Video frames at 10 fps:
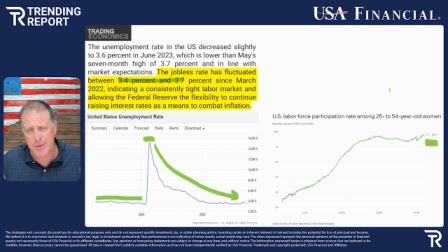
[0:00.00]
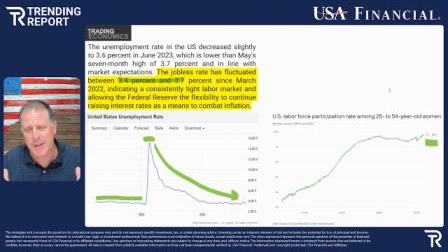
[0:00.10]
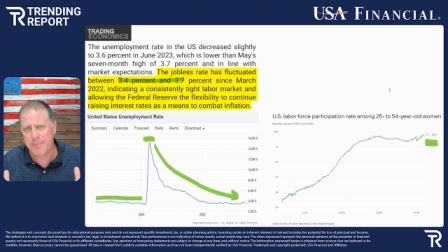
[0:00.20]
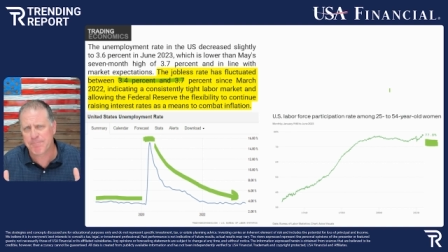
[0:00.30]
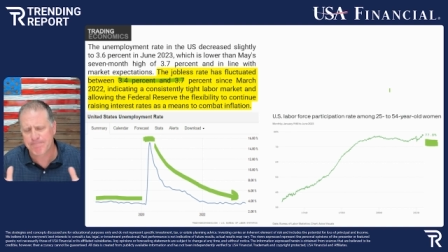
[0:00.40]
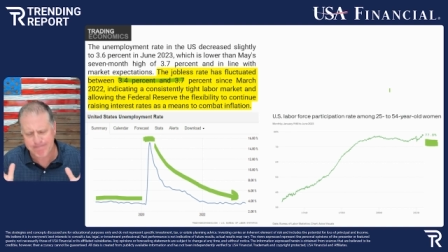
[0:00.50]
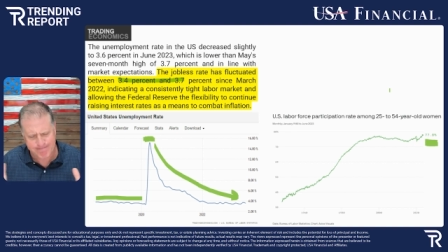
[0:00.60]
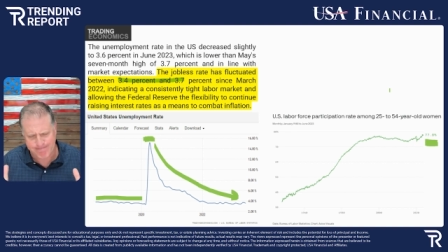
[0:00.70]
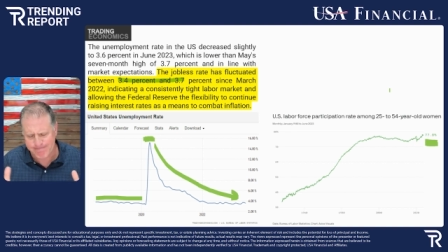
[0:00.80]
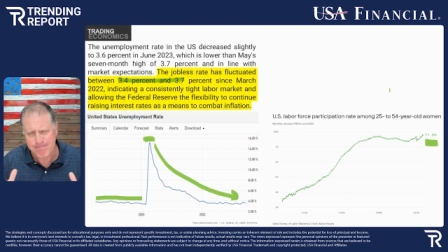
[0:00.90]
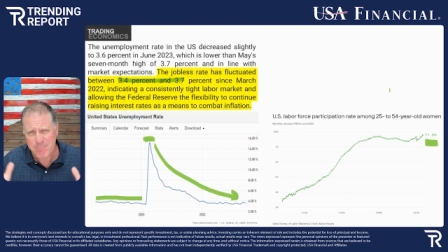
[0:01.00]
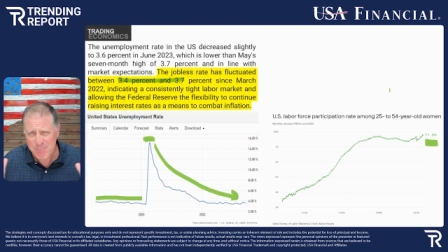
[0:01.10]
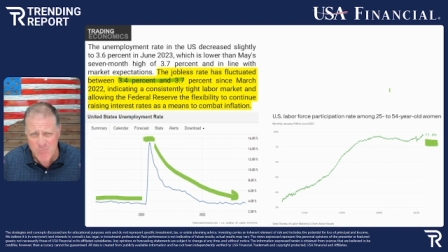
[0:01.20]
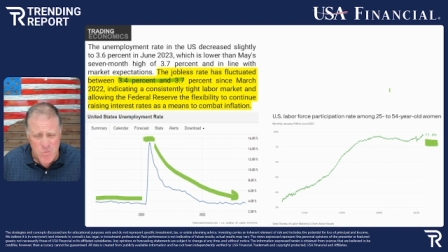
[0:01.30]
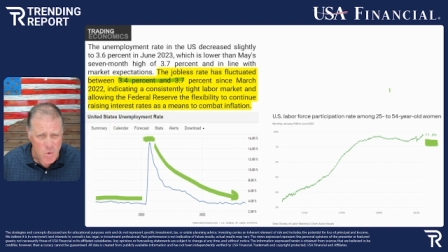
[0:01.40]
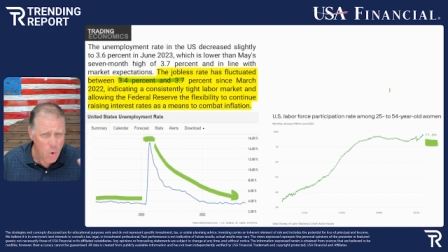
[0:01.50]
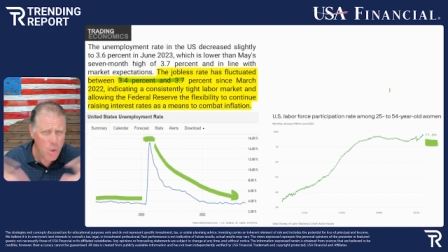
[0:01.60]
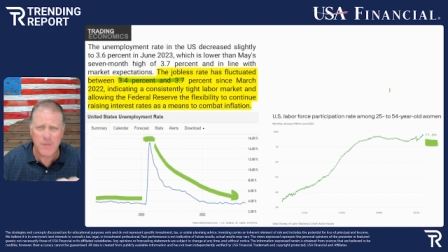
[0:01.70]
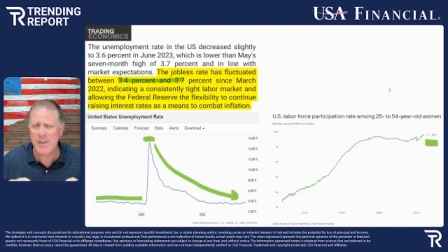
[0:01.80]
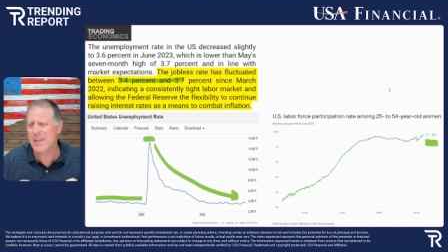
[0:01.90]
And
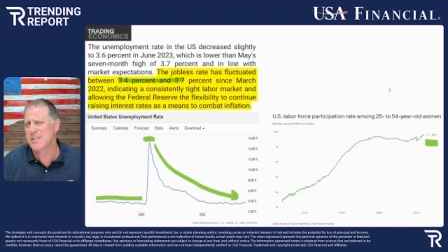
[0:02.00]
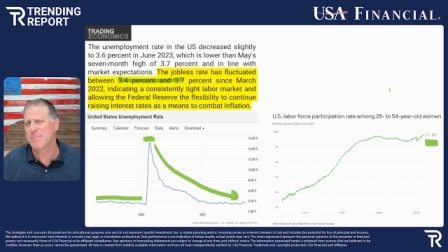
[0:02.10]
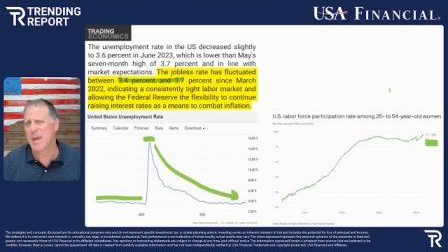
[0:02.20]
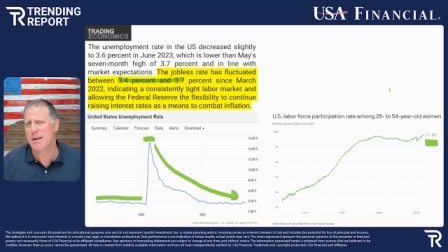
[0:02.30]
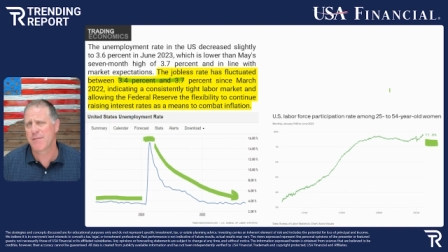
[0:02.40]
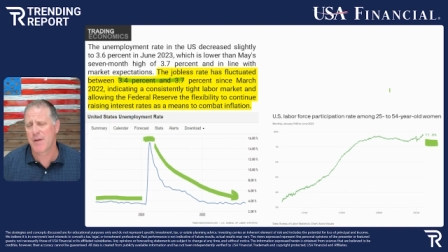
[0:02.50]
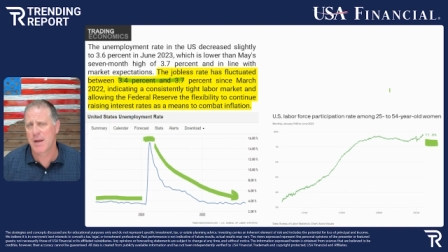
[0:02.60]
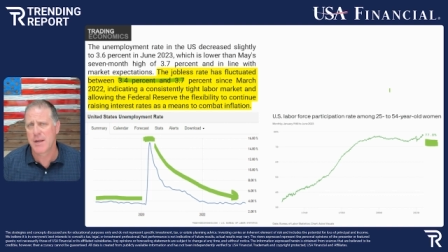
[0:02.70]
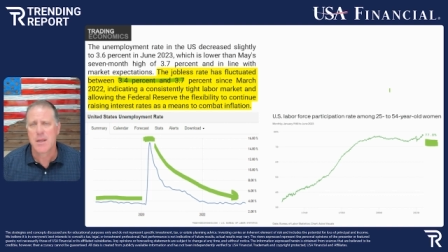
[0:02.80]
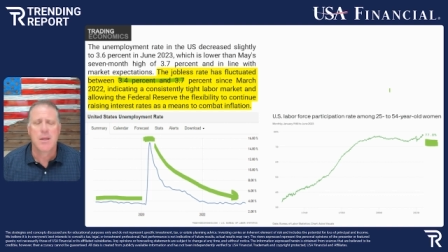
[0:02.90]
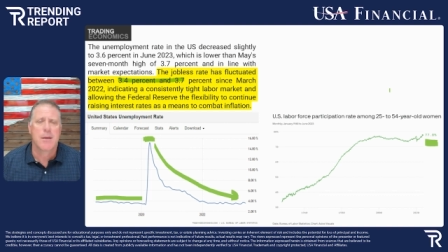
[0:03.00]
all of that gets magnified